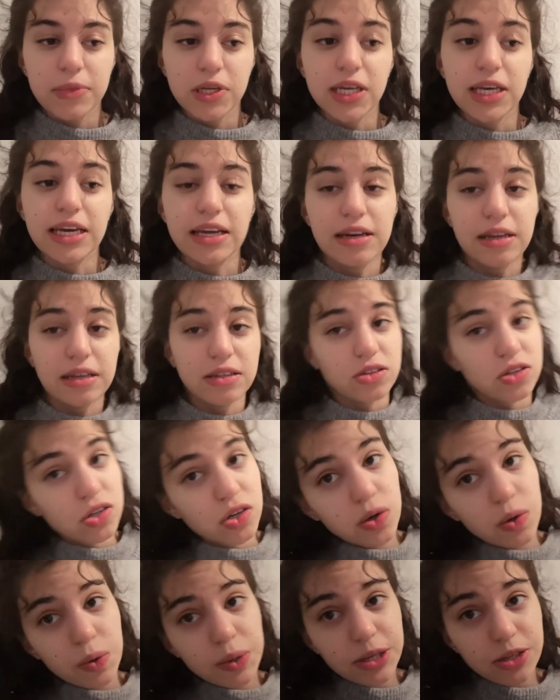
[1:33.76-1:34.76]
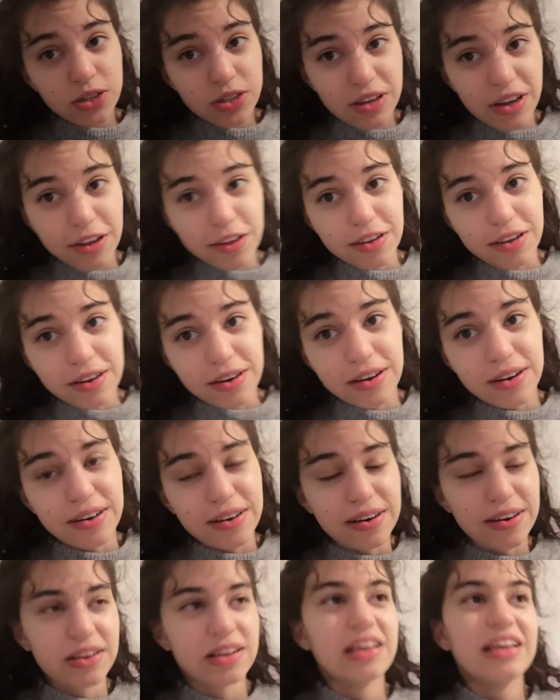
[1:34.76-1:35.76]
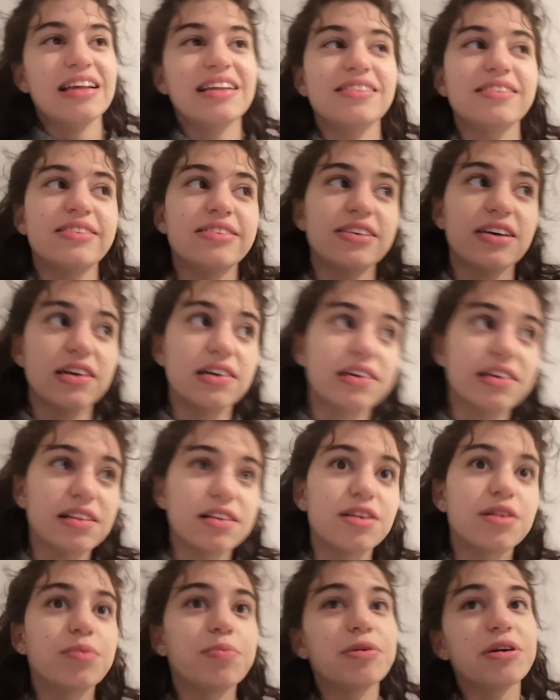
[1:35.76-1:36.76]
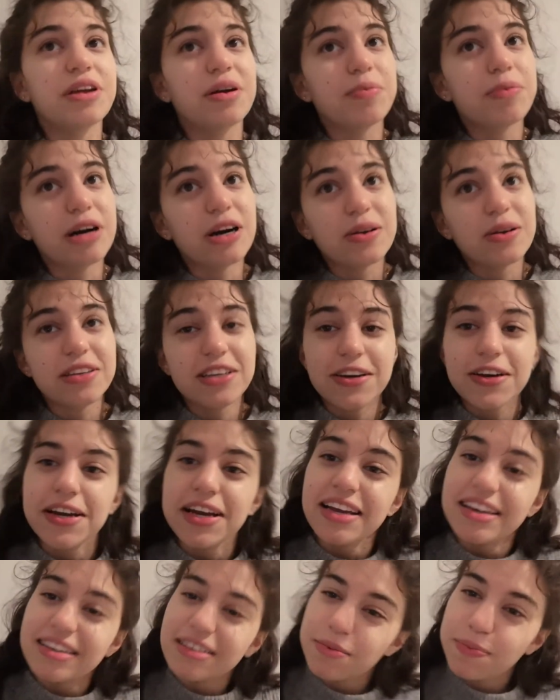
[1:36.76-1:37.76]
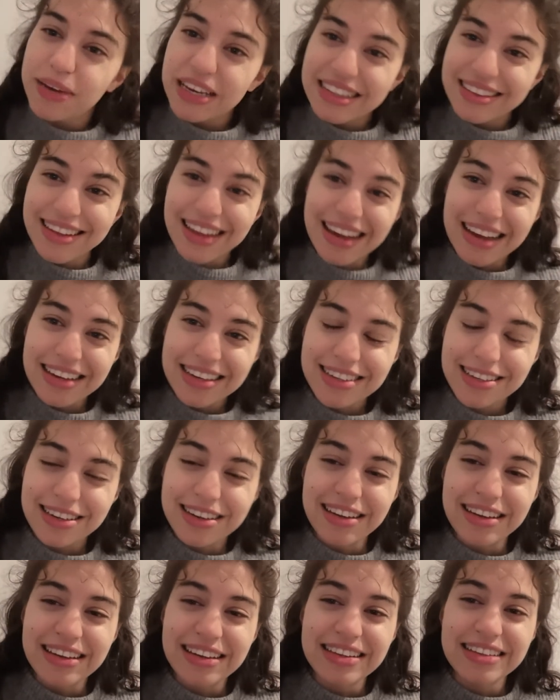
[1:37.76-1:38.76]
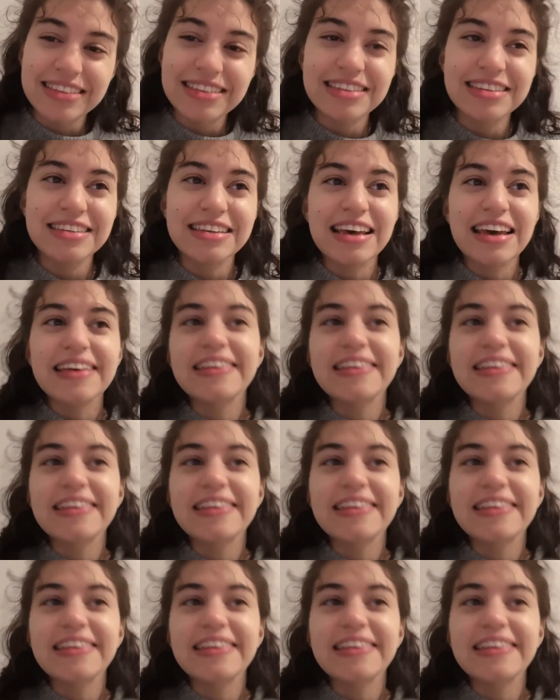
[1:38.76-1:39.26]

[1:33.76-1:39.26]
getting to know each other, talk a little bit about our expectations,